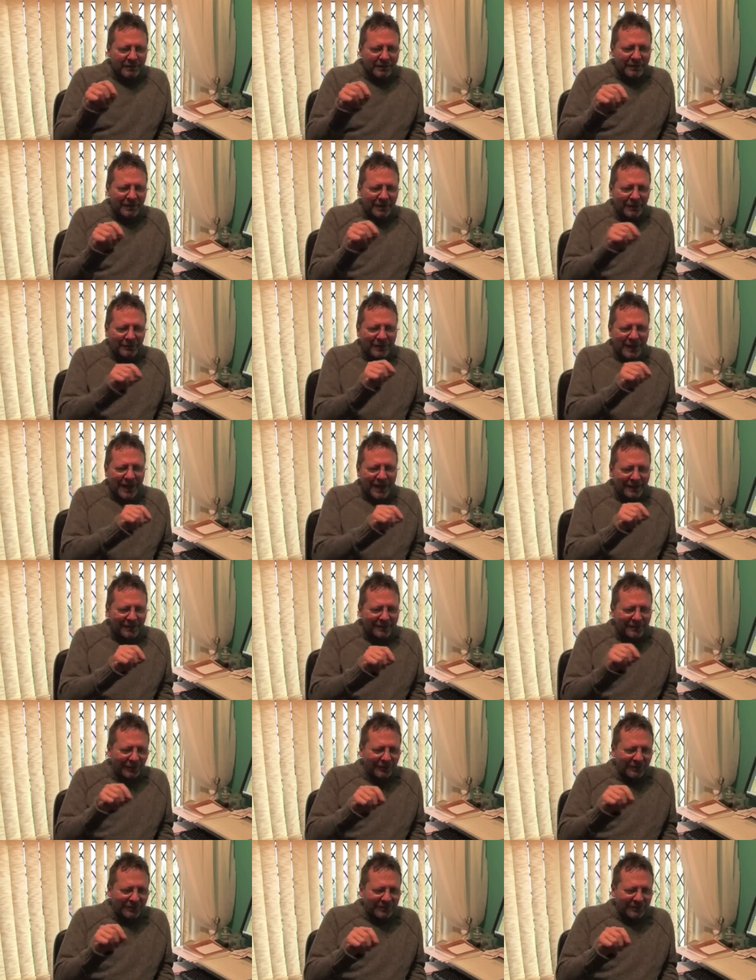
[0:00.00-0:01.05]

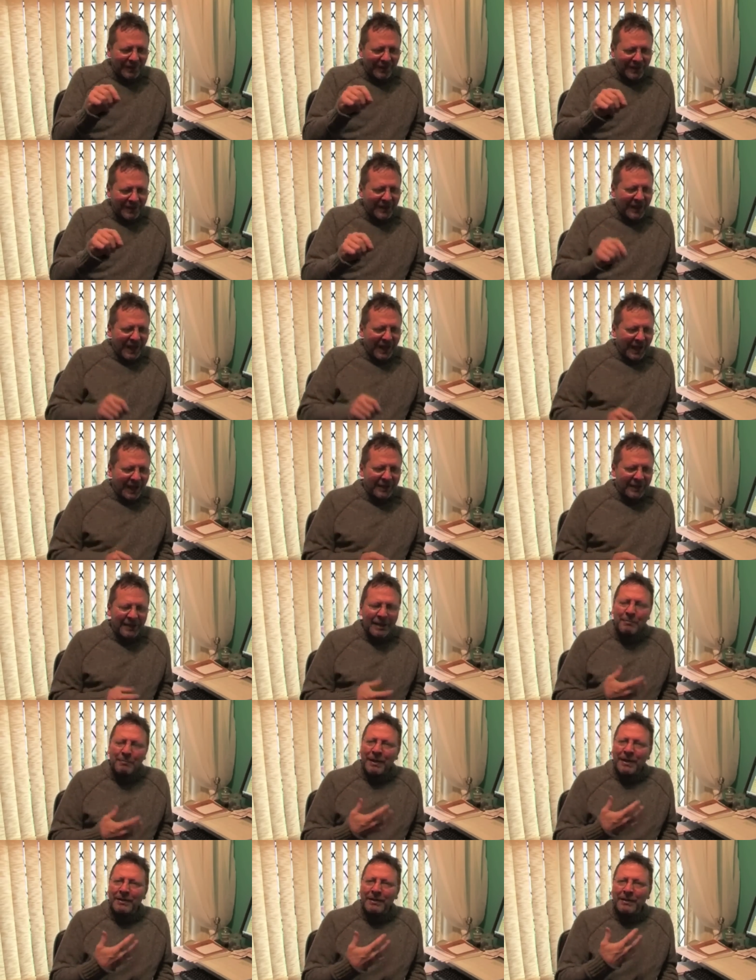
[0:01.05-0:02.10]
letters on it saying, and they're
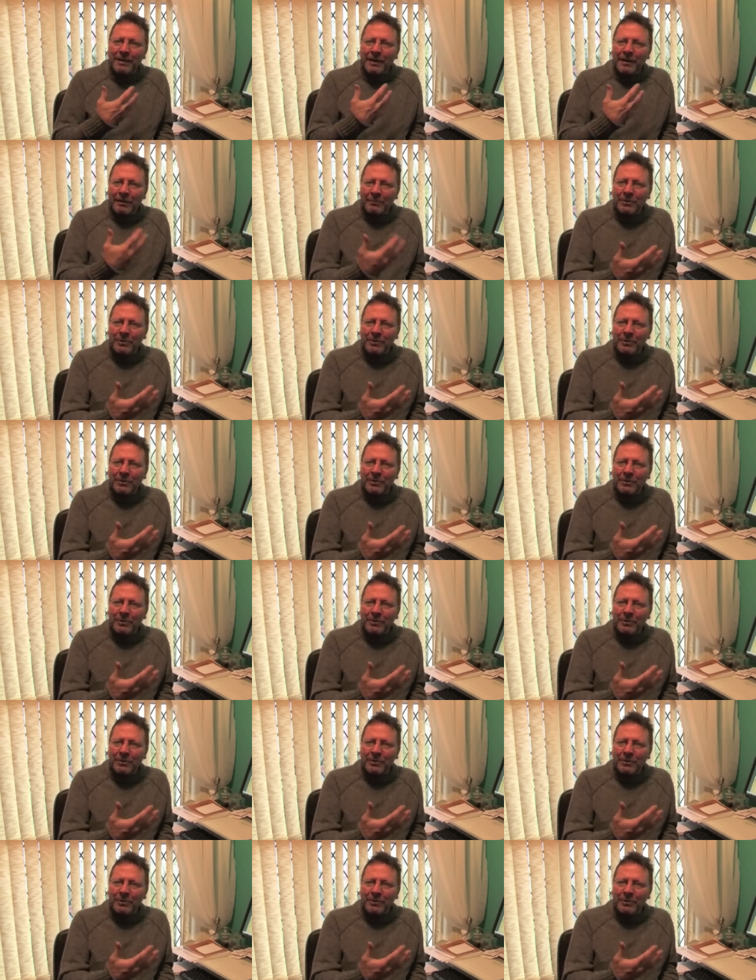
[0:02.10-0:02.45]
being,